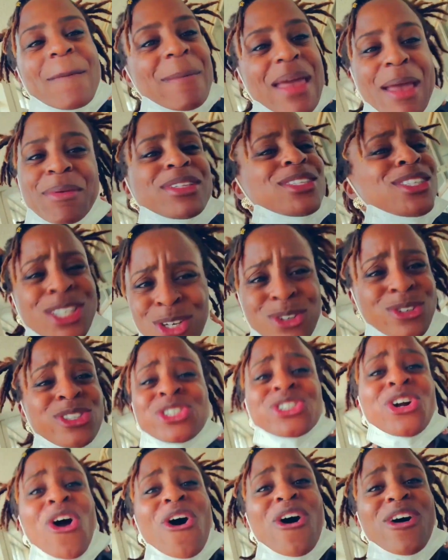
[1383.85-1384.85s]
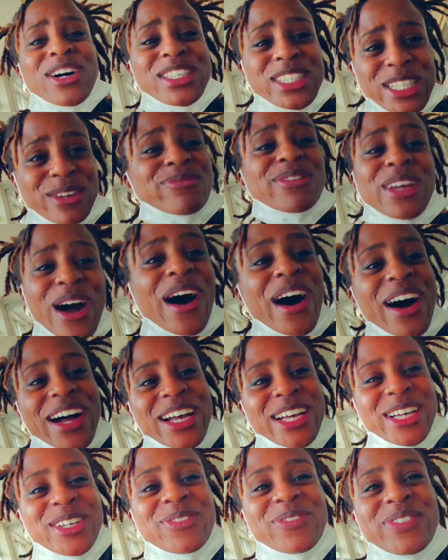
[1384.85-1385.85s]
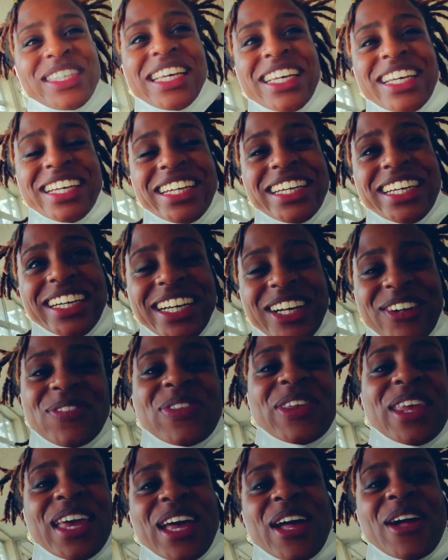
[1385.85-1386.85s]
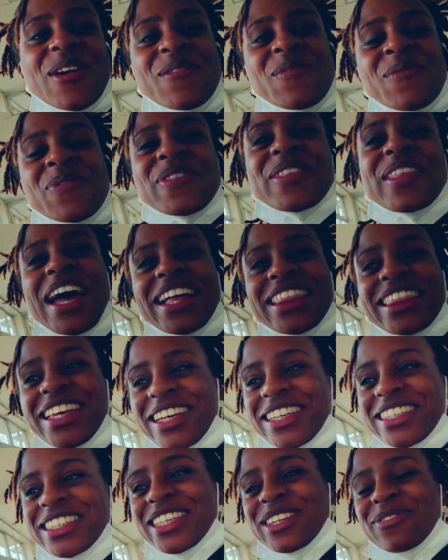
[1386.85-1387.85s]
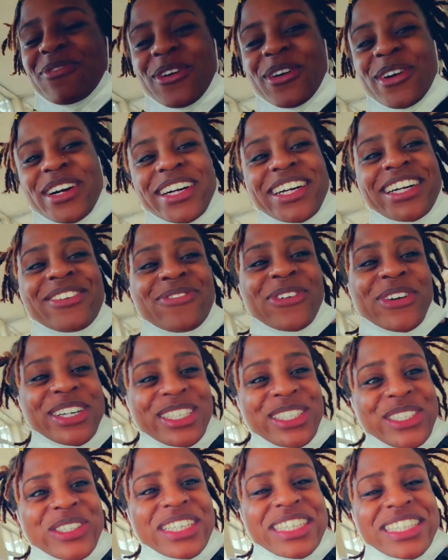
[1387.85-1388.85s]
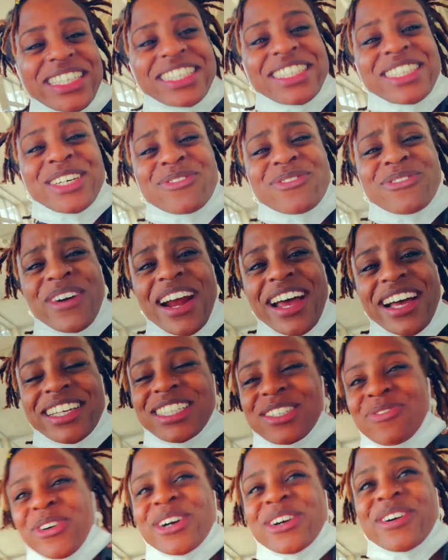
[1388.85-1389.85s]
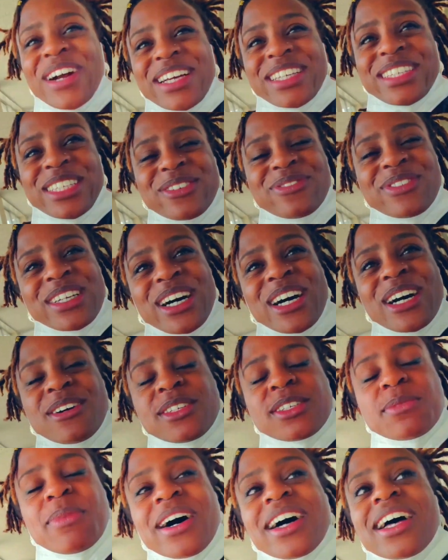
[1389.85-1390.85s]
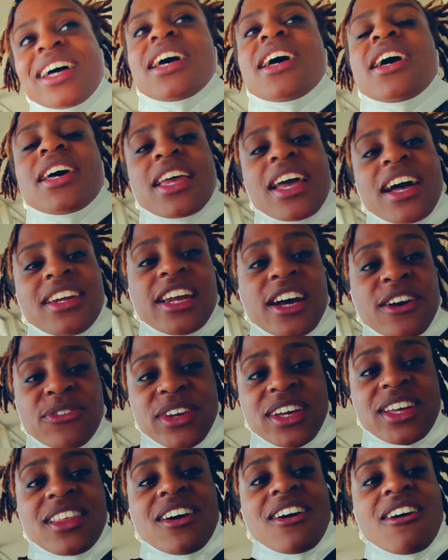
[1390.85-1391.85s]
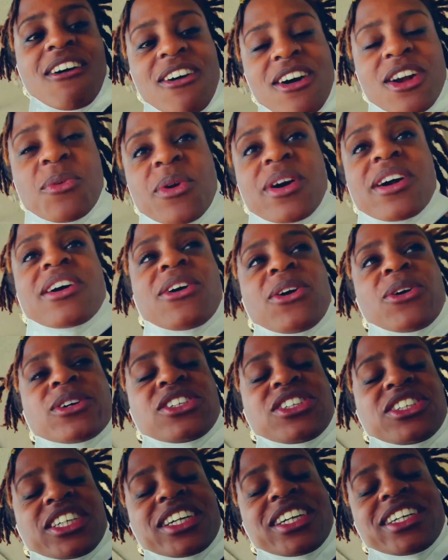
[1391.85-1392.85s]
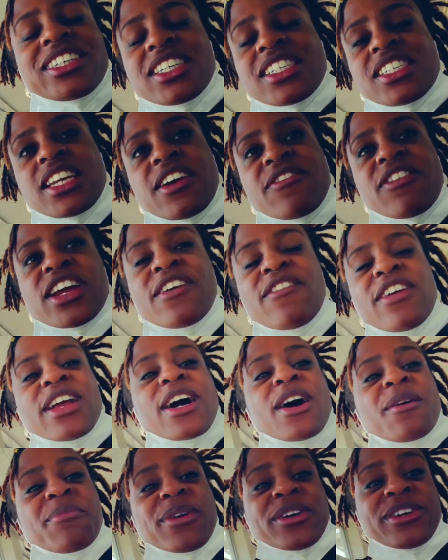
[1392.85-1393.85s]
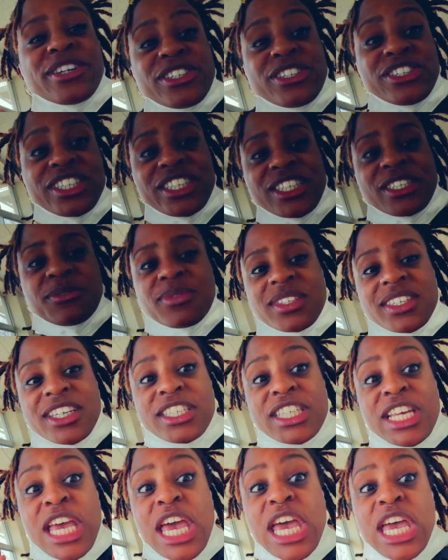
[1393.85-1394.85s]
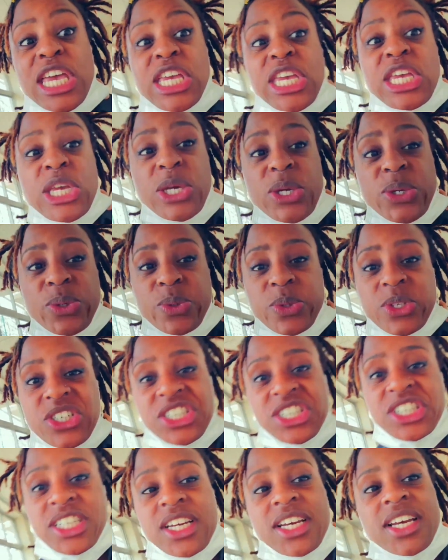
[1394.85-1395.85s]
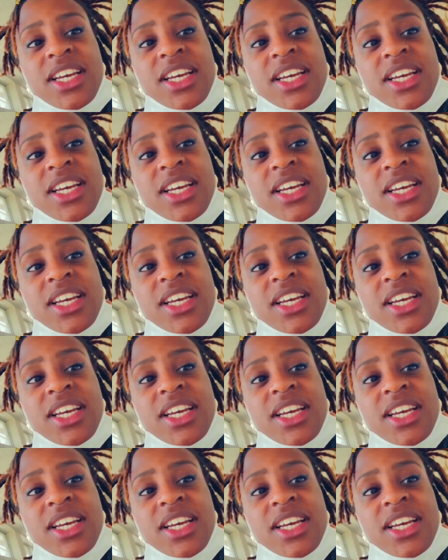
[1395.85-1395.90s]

Maybe too strong sometimes. I think more students need more rest sometimes. But yeah, definitely the hard work culture and just never giving up on your dreams is huge.